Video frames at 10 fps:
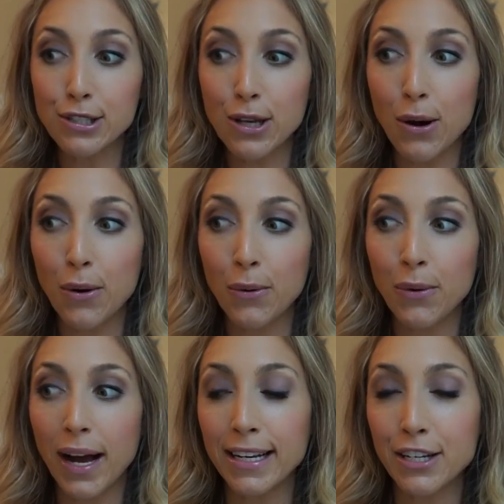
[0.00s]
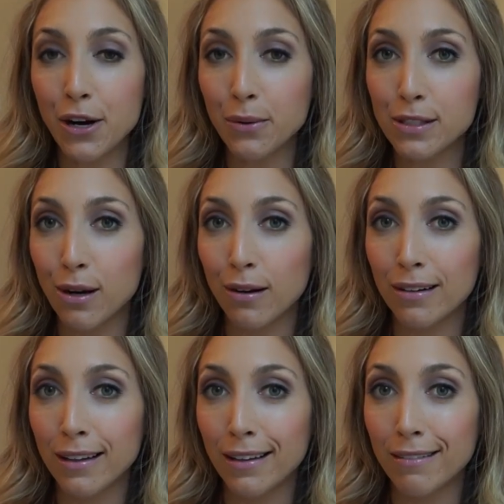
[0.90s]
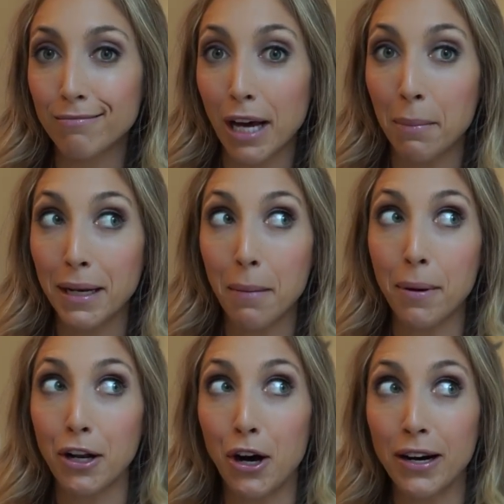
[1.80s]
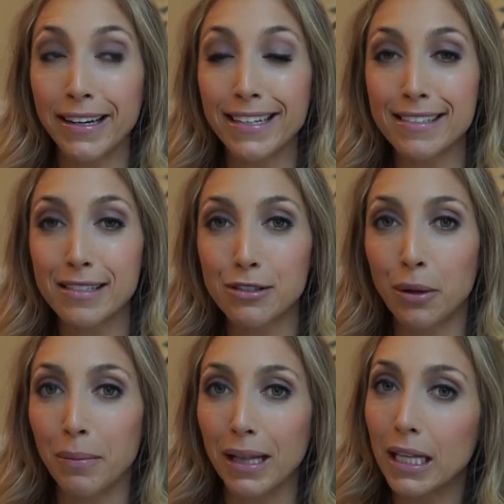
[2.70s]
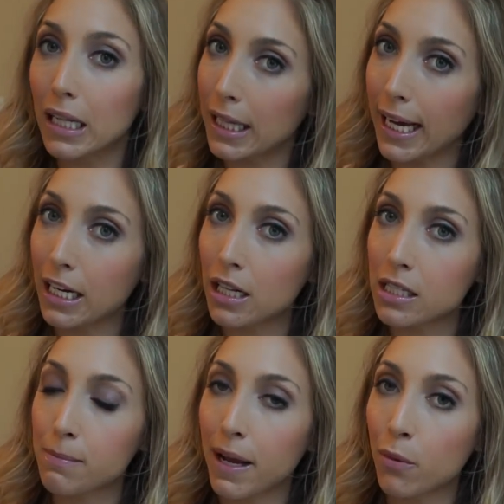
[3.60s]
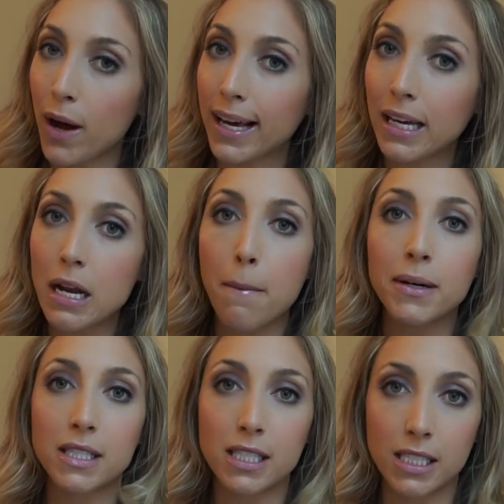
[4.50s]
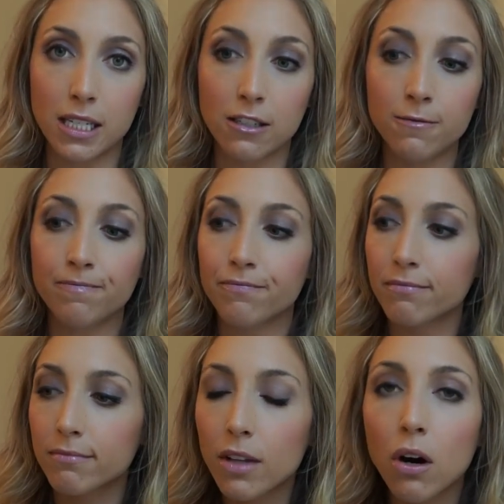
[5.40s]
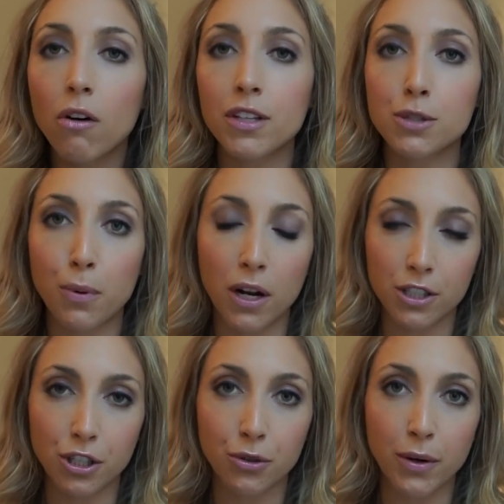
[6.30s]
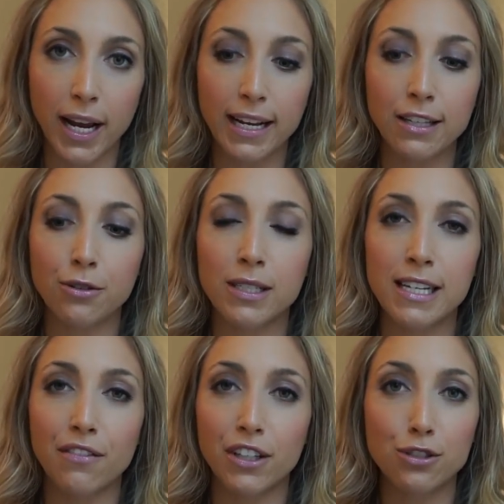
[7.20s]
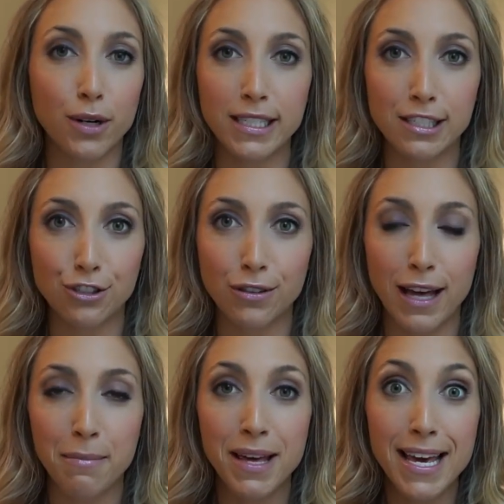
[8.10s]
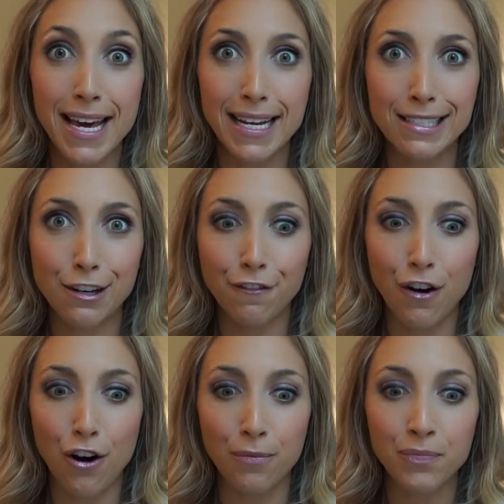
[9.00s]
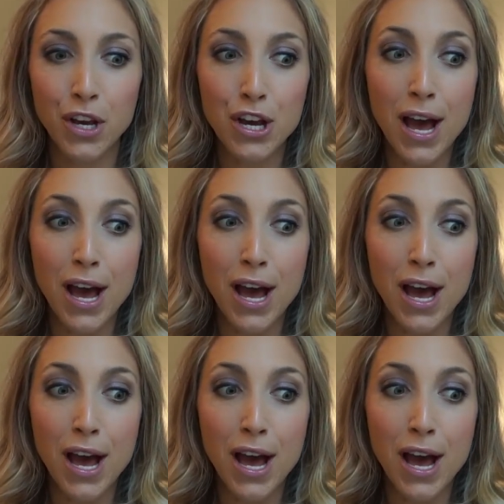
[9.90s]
So I know it's already coming up on August, so I'm a little late on this bandwagon, but still, all these products are great and you can definitely transition them into fall.